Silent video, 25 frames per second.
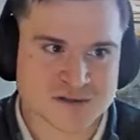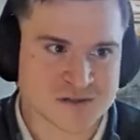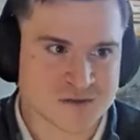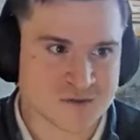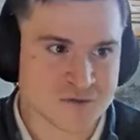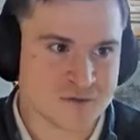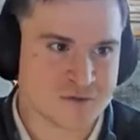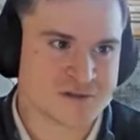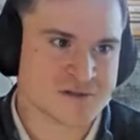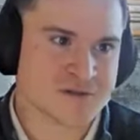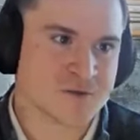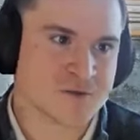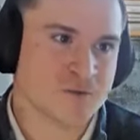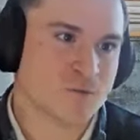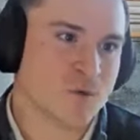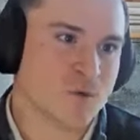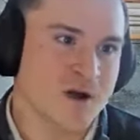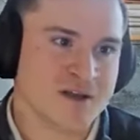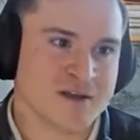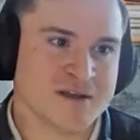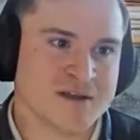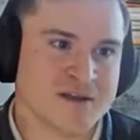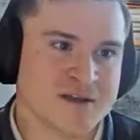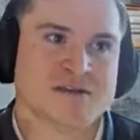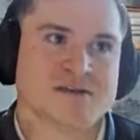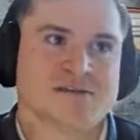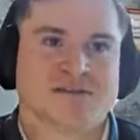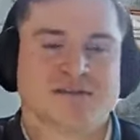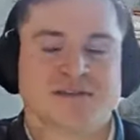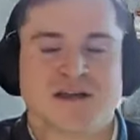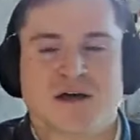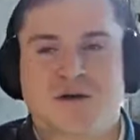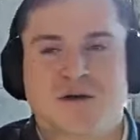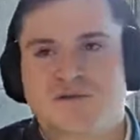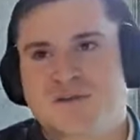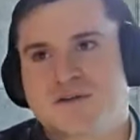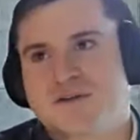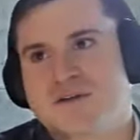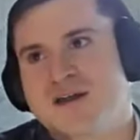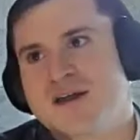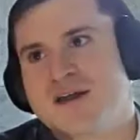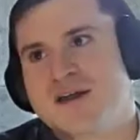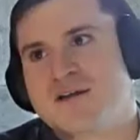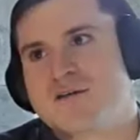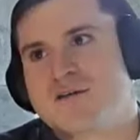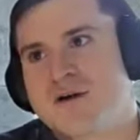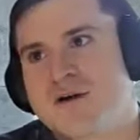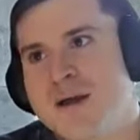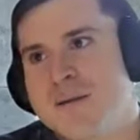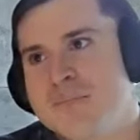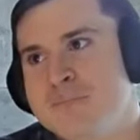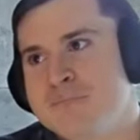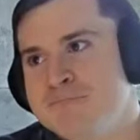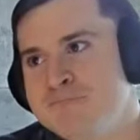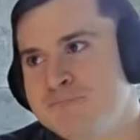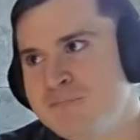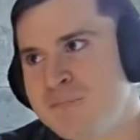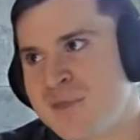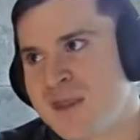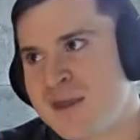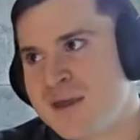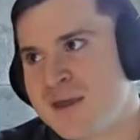So what is Delta Lake, right?